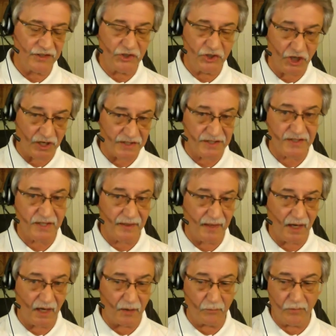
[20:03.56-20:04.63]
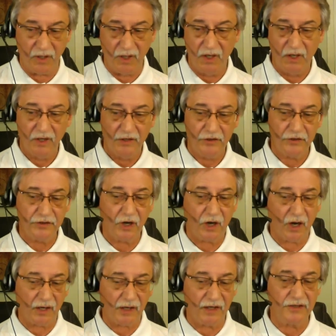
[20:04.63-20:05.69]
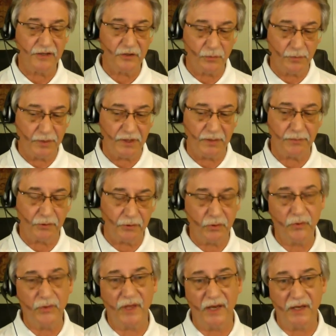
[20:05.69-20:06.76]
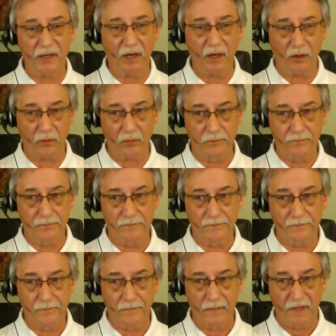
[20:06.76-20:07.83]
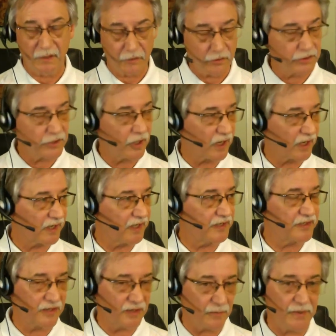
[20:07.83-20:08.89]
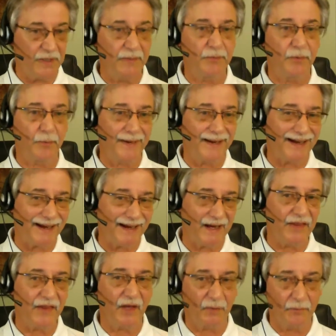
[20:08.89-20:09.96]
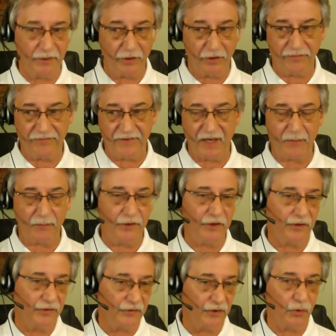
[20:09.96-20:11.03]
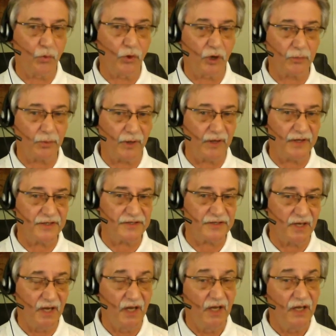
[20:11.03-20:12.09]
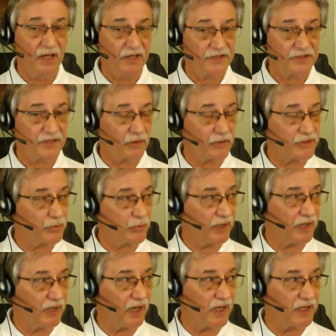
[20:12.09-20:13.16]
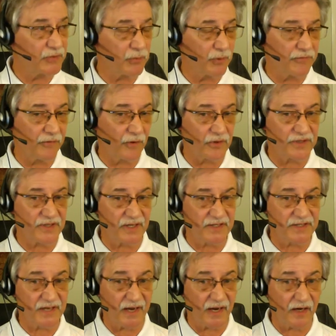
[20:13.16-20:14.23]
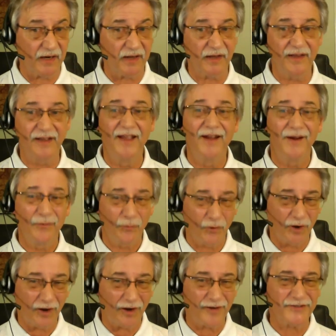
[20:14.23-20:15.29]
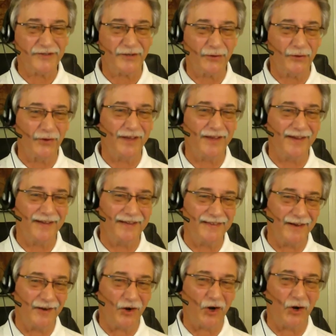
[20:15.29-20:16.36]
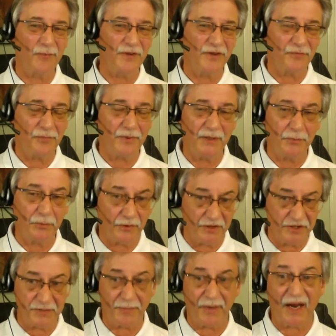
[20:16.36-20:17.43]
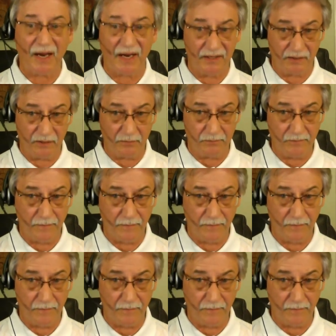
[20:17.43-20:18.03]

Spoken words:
just to them. You're talking to people who they know. You're talking to the people behind them in their family or in their workplace. And so as we engage with folks on Saturday, we're also looking at that army of people that's behind them.